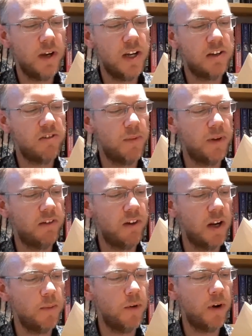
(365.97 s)
interrupted
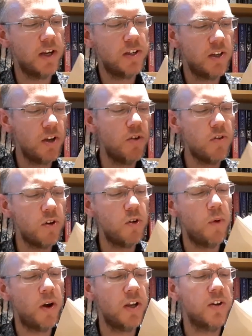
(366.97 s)
Granny Morky, so you do
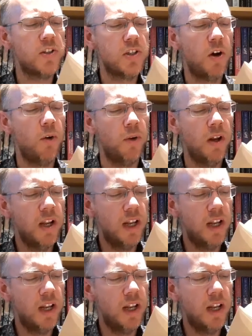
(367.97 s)
what you're told.